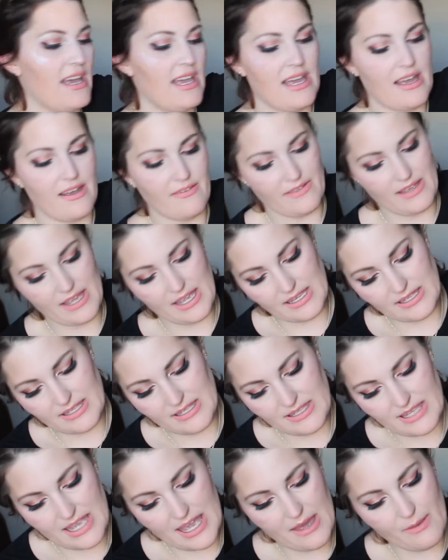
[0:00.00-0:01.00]
I have a
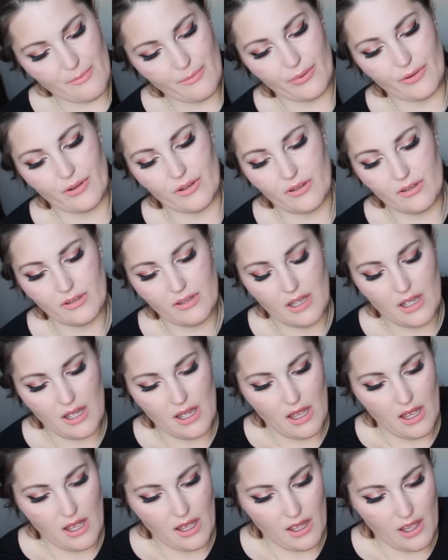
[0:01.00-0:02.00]
sample
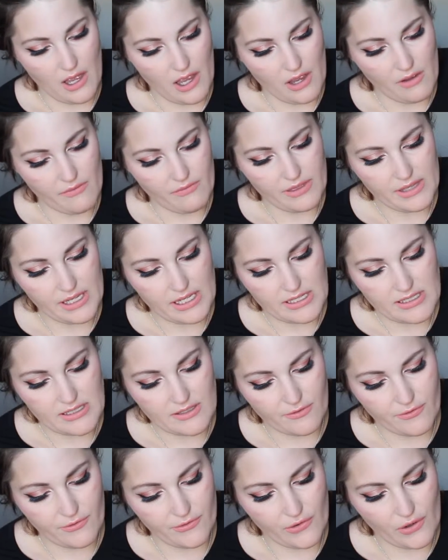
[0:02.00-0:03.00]
of the
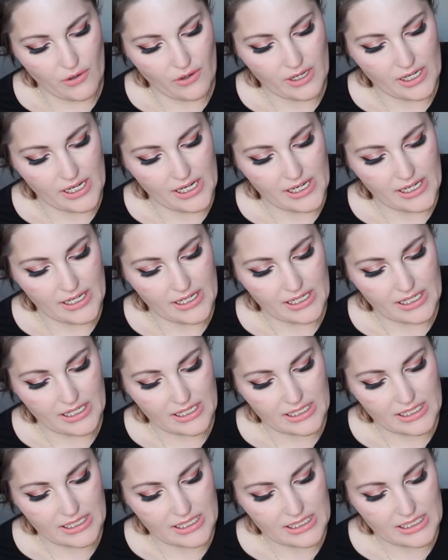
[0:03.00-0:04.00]
Sephora
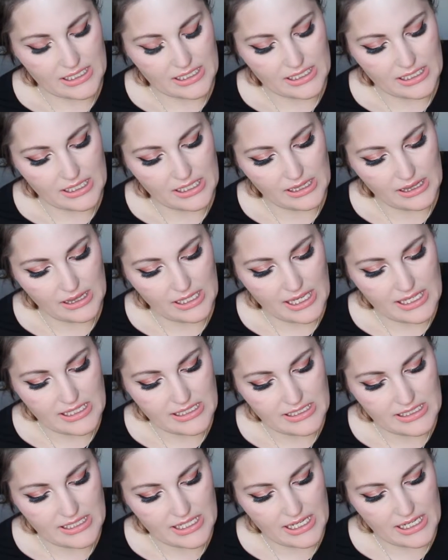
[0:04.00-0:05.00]

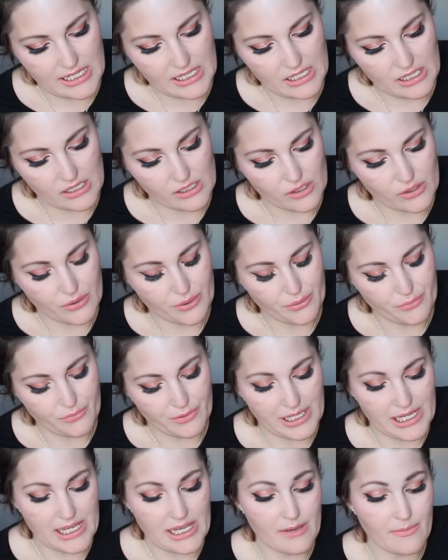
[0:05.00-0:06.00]
cleansing
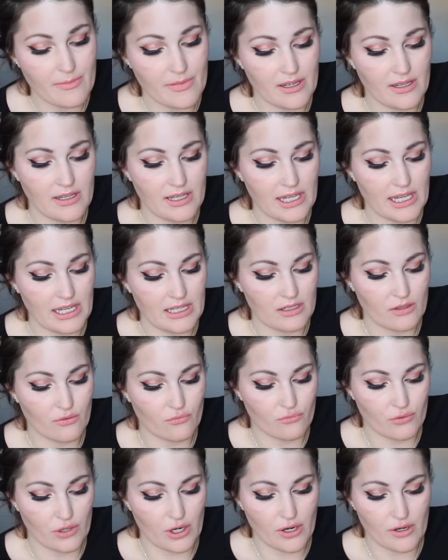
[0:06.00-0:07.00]
cream in
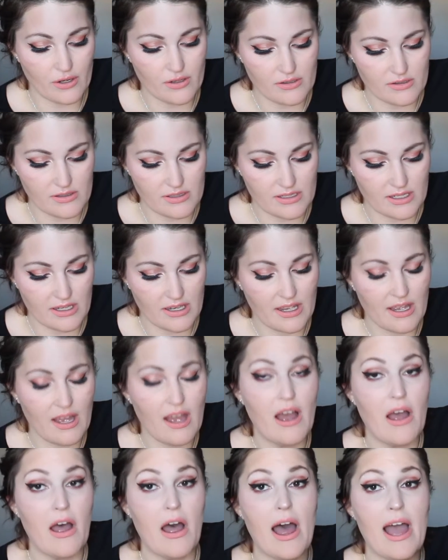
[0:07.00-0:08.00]
rose.
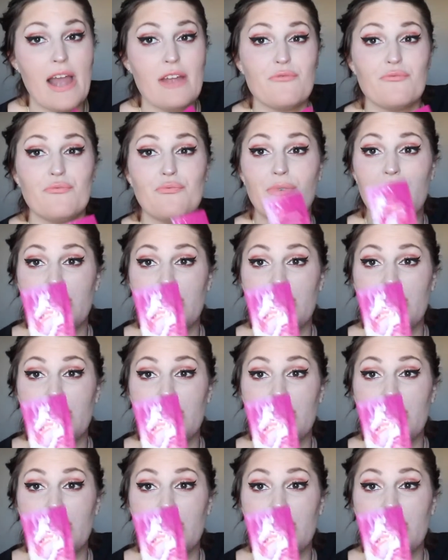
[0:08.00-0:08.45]
I